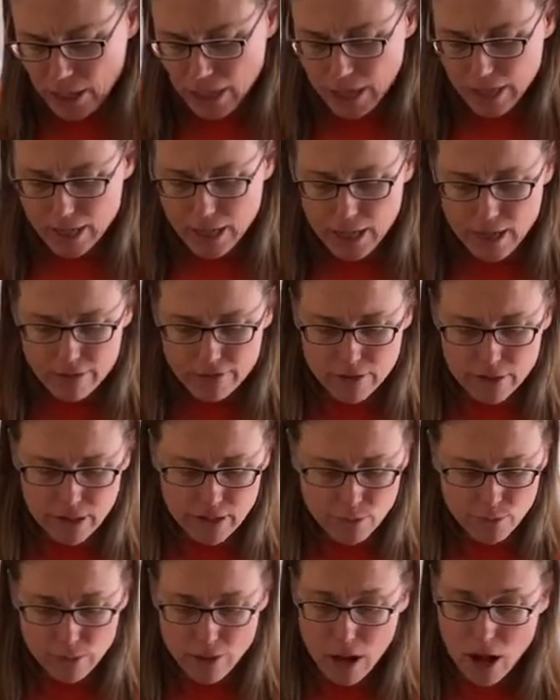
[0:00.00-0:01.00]
I covered
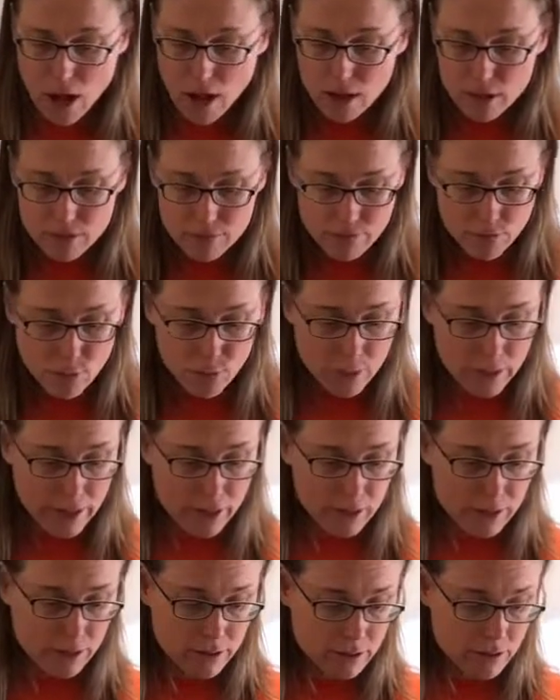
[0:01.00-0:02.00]
it with olive
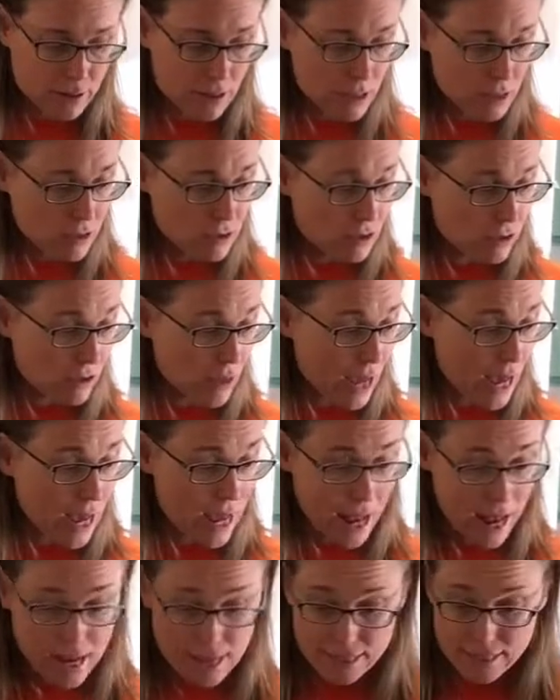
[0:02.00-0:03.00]
oil so
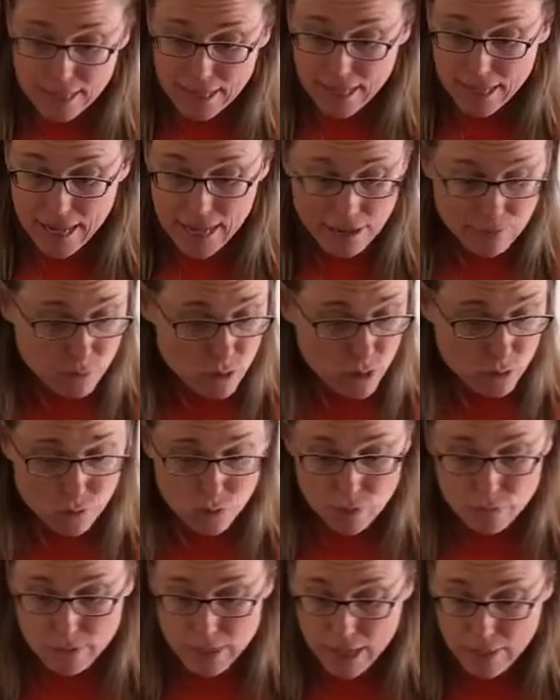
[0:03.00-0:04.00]
that as it came to
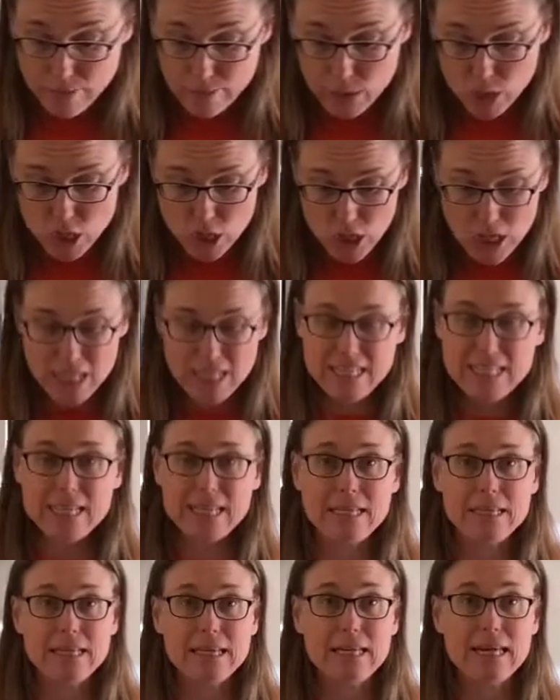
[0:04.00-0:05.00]
room temperature, it
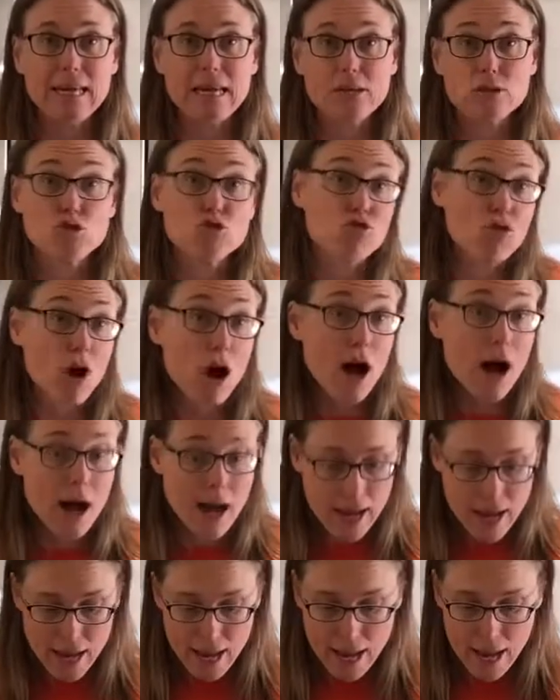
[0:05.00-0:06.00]
didn't get
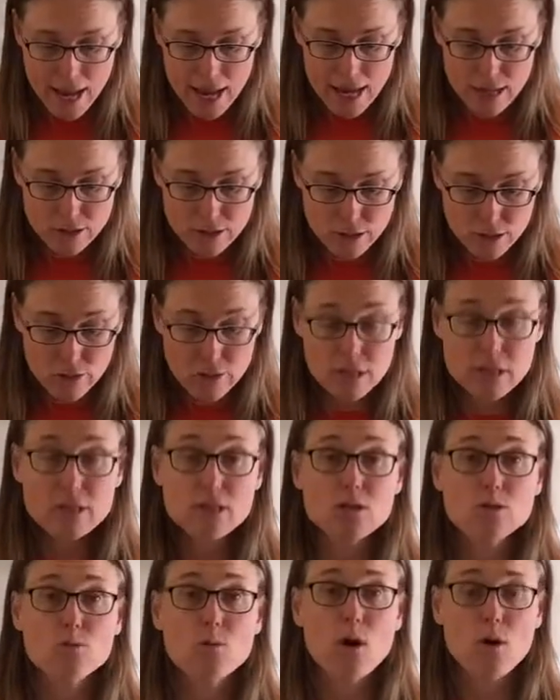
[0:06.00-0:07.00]
dry. And so
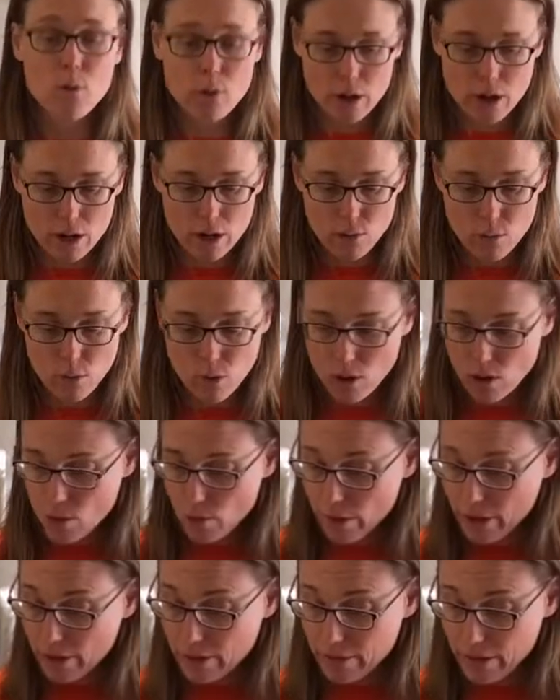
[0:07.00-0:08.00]
this is what we're gonna
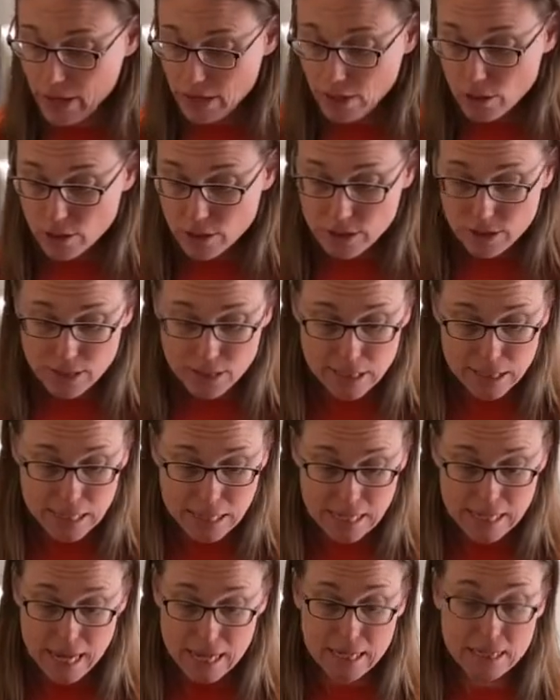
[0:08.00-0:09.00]
work with. And you can
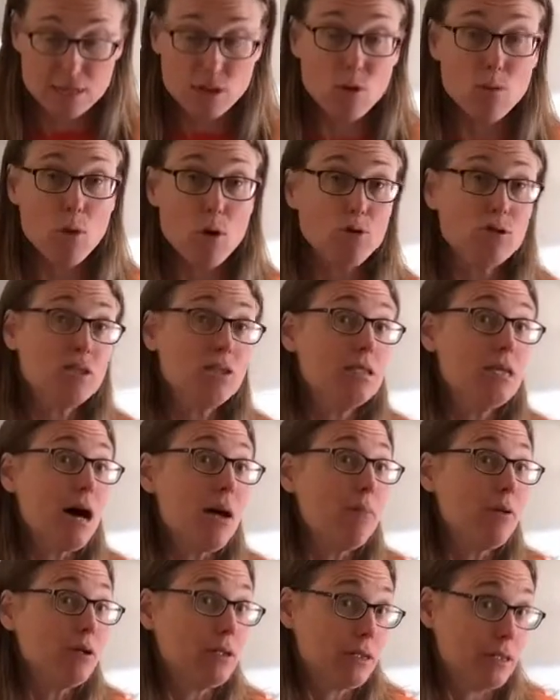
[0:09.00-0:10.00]
see that it's almost
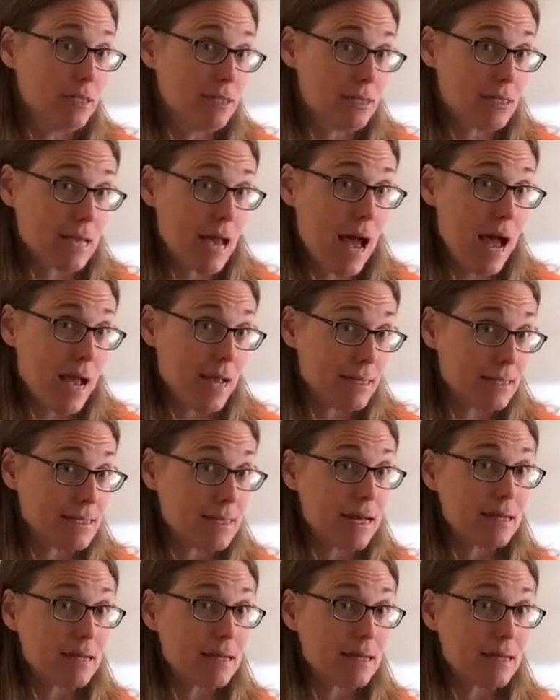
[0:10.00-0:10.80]
doubled in size.